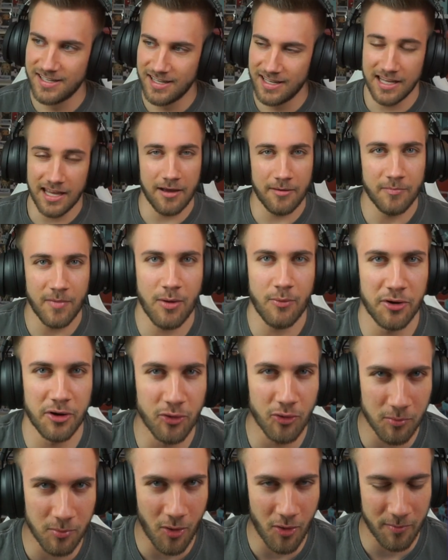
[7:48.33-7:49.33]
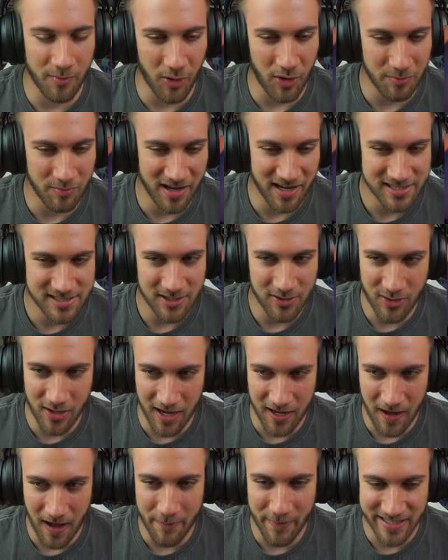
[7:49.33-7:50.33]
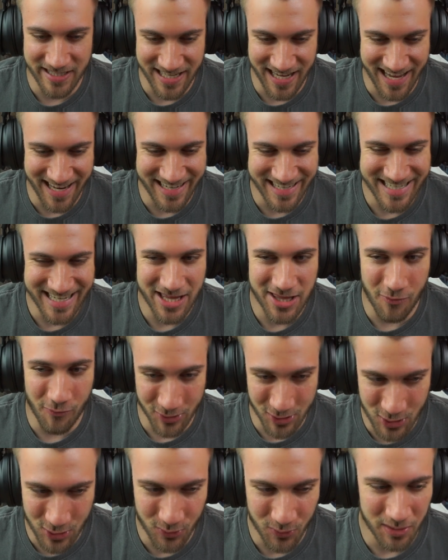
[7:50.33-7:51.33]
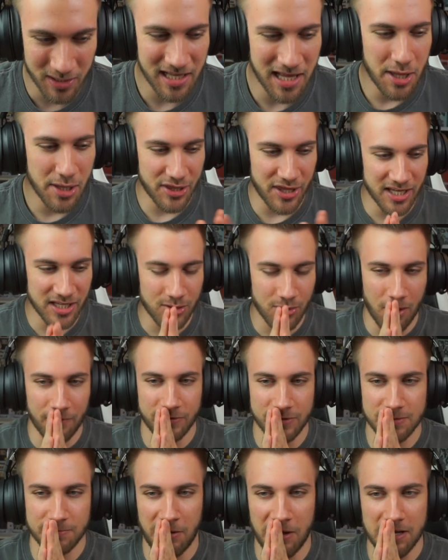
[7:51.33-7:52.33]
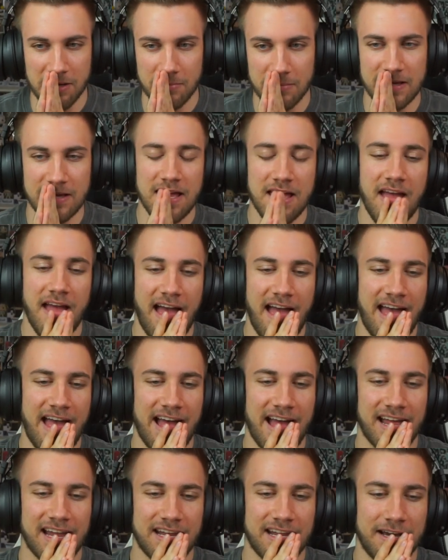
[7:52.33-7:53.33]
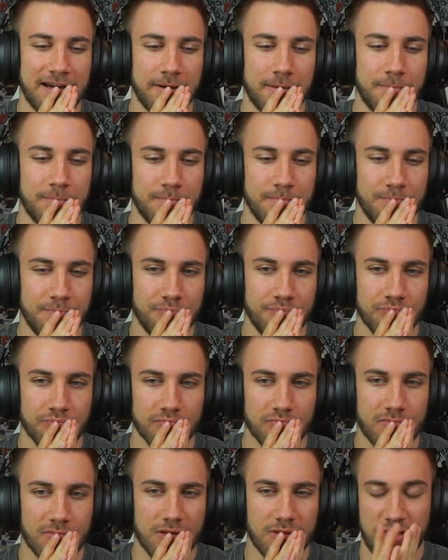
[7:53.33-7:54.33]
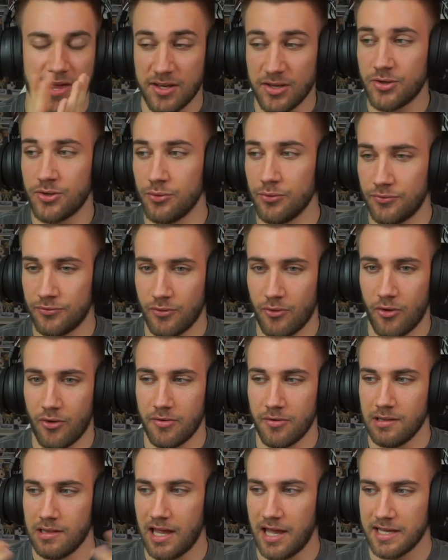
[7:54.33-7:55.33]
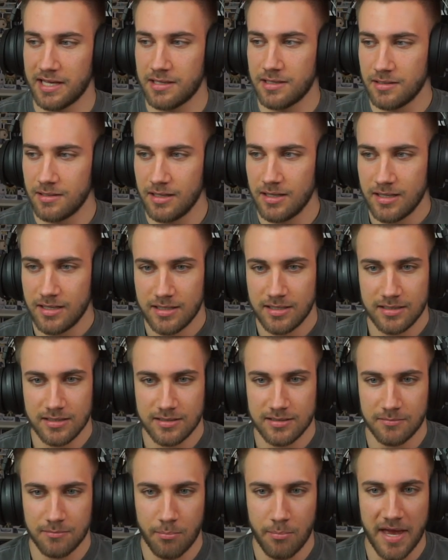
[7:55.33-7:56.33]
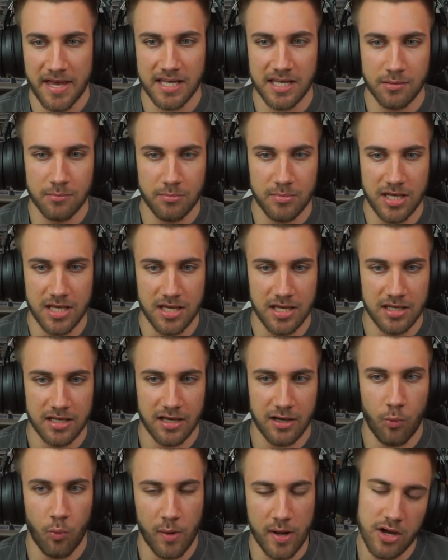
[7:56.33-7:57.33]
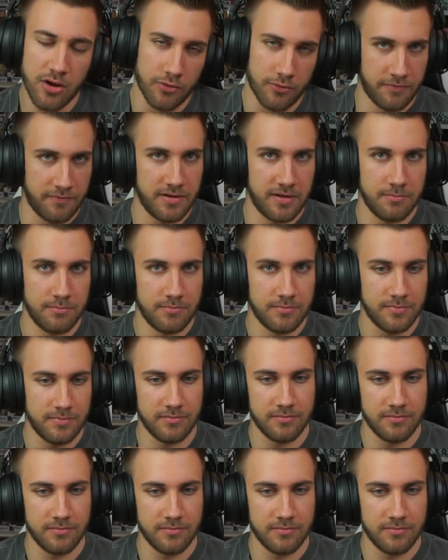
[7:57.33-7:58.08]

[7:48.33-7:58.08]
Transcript: Yeah, I want to know more about him, guys. Okay, I'm excited. That was cool. Thank you all for supporting me. And thank you for, like, making me aware of him.